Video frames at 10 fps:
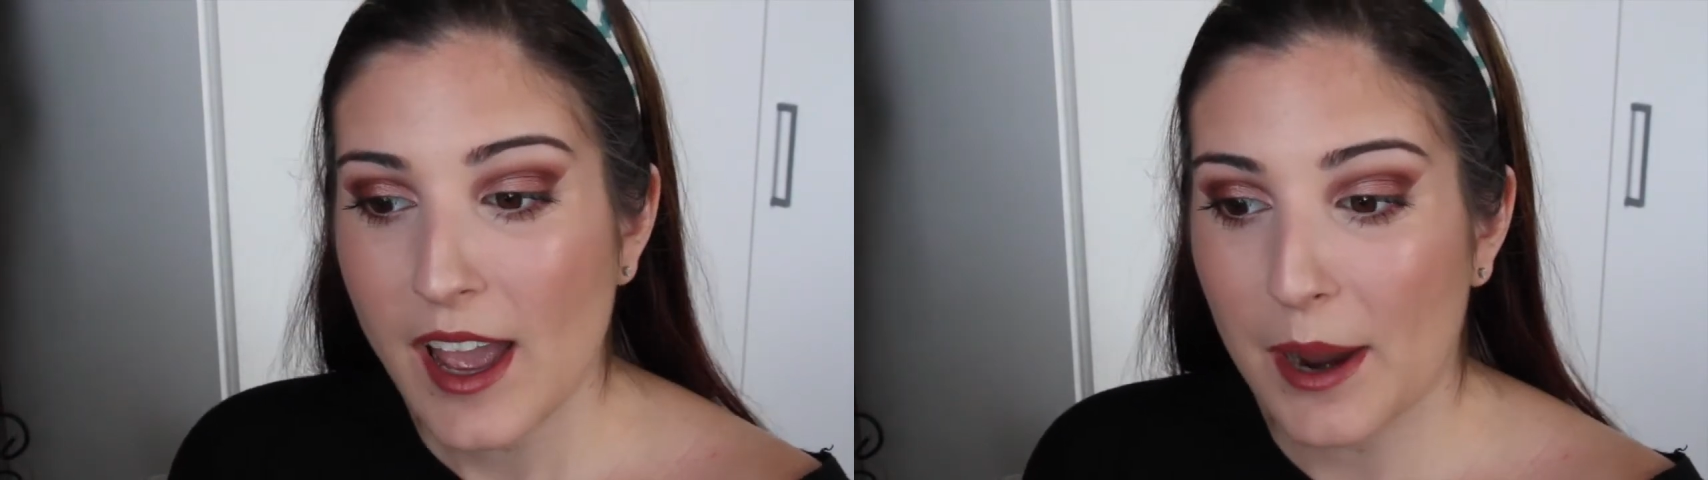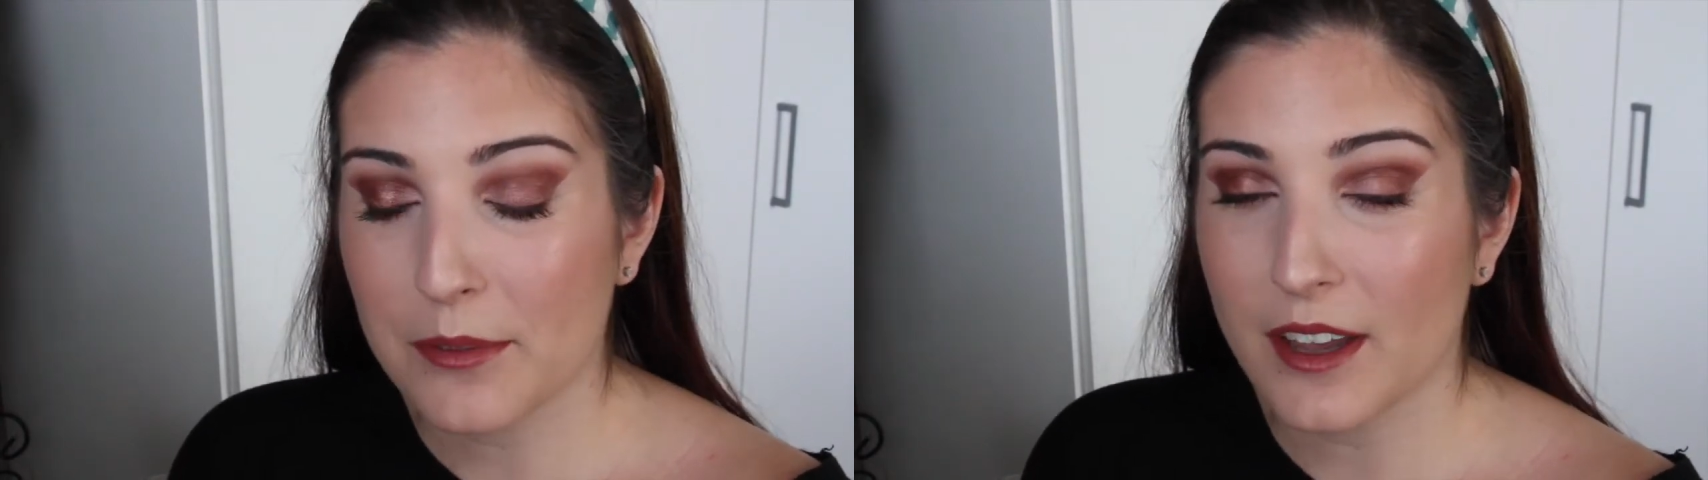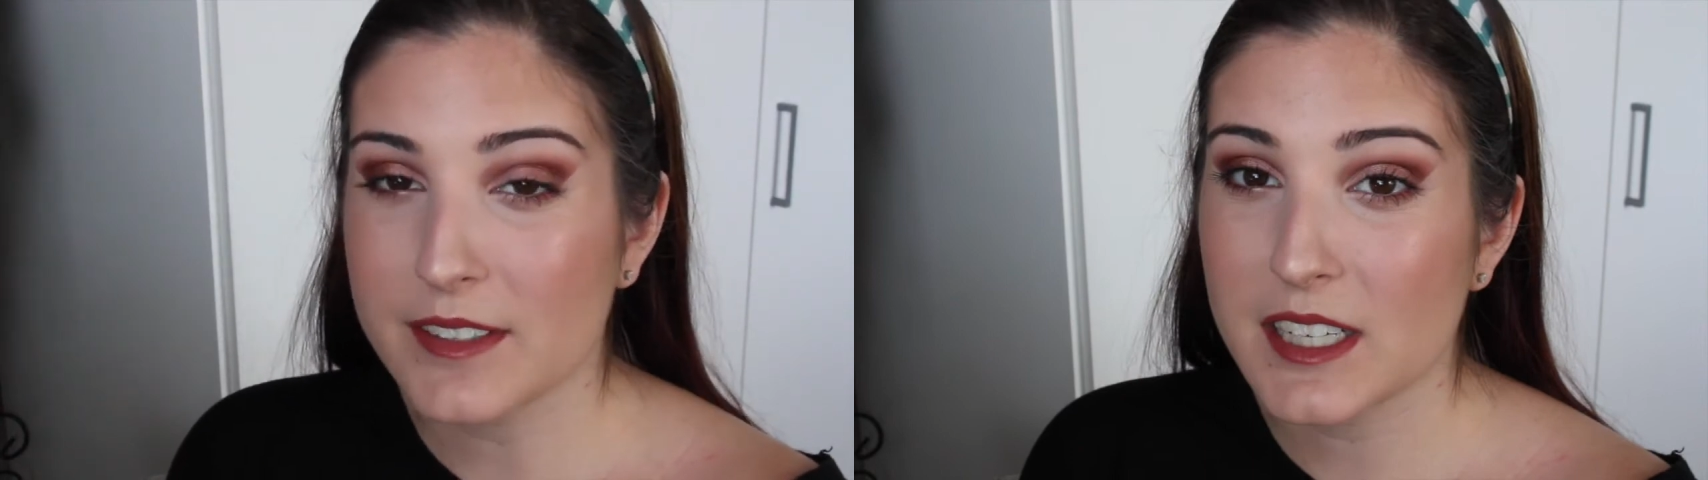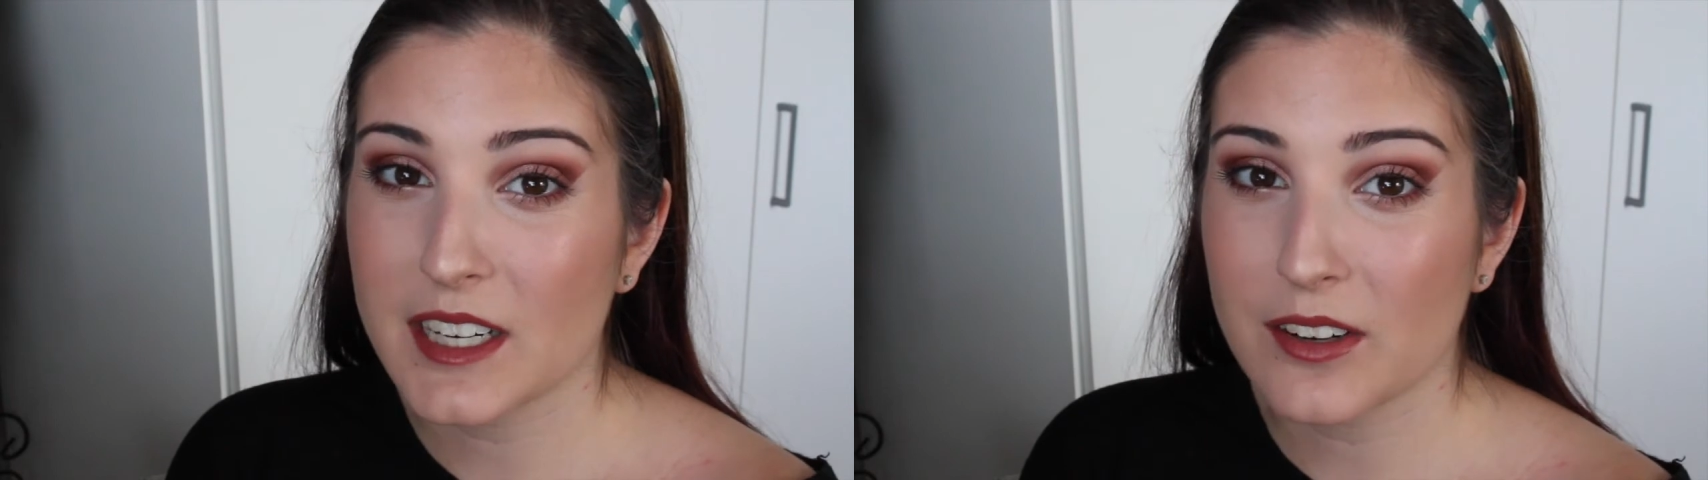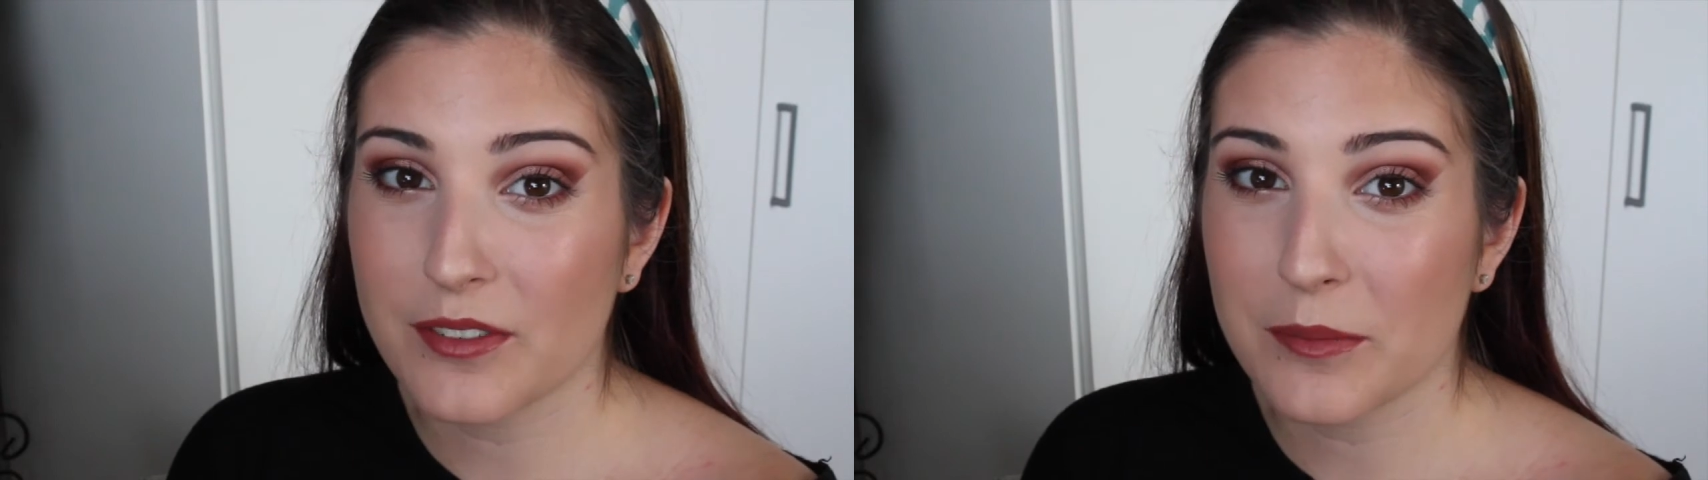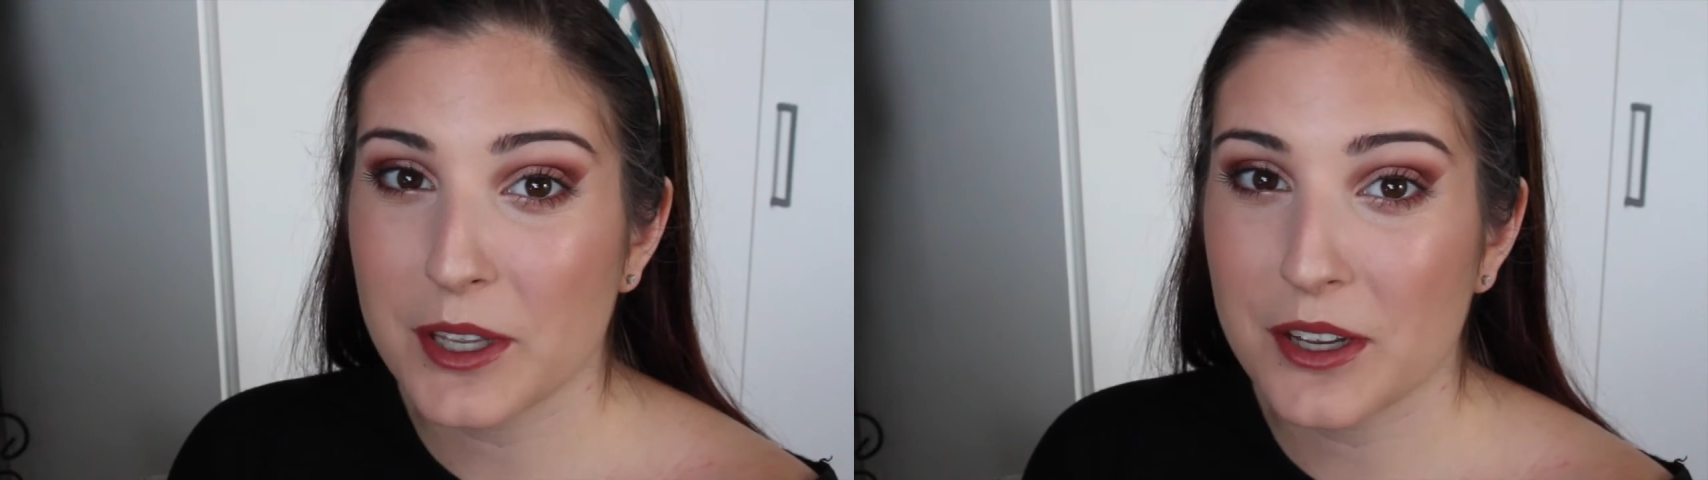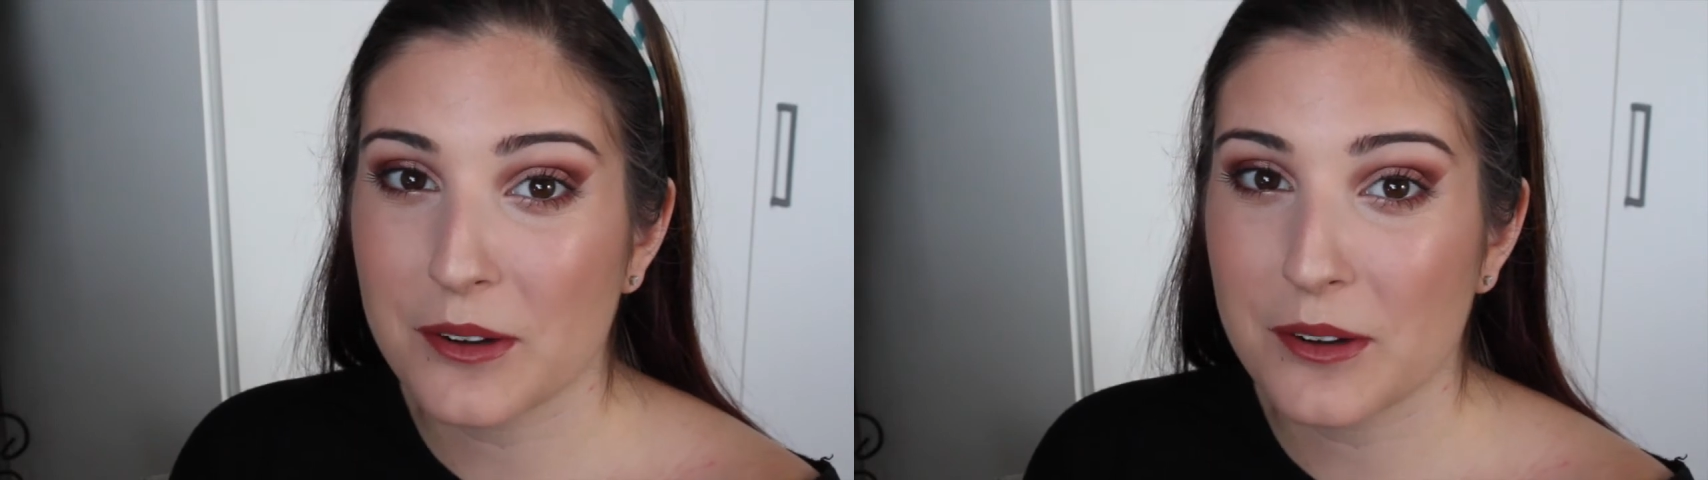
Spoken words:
I would love to hear from you.